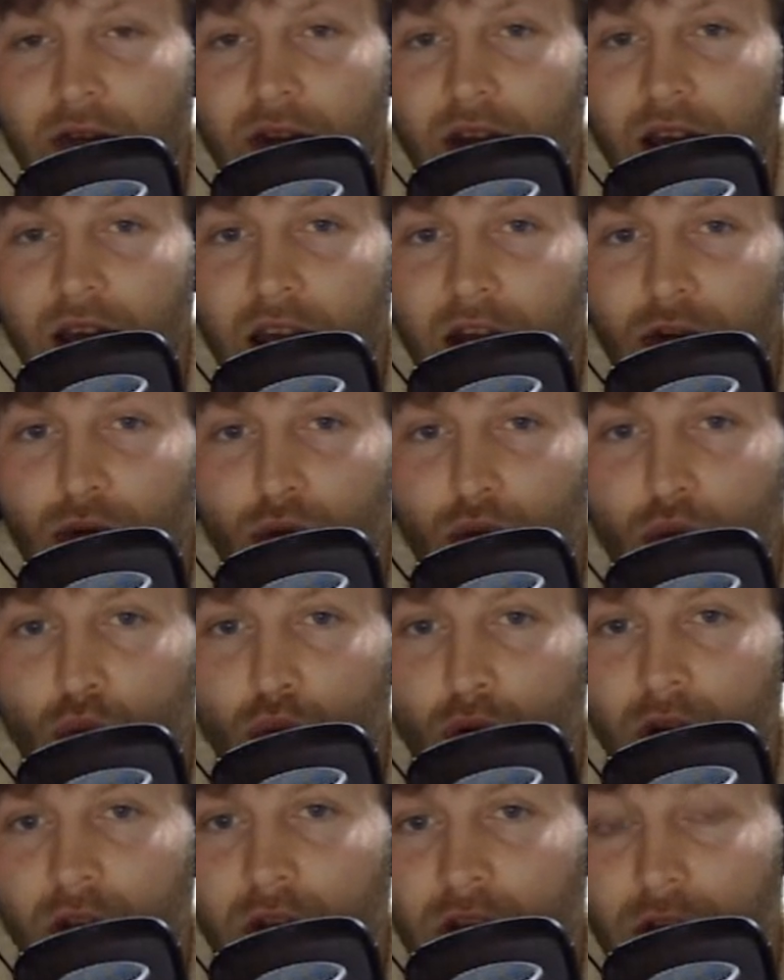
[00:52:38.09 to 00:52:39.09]
a
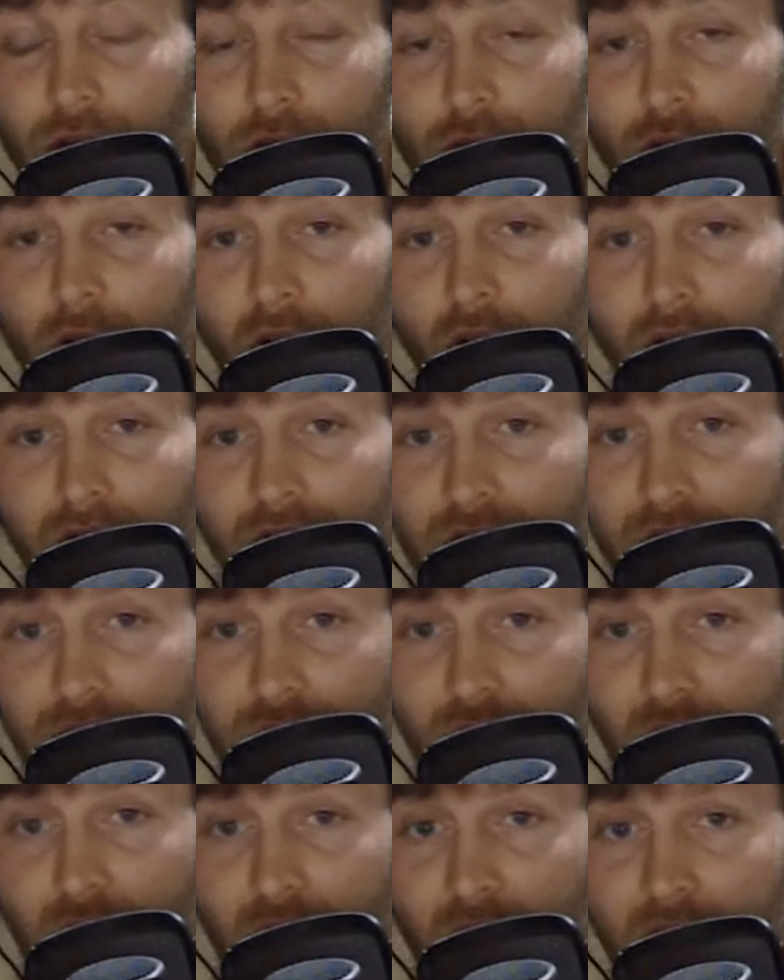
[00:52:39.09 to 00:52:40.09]
really good offensive
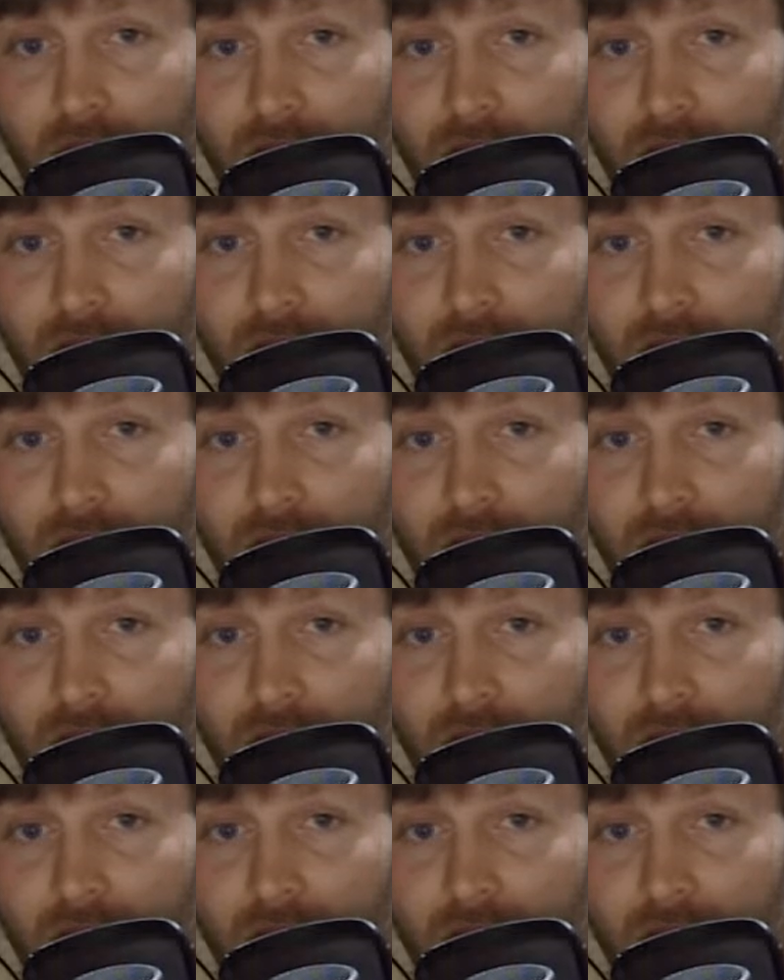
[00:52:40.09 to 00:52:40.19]
line.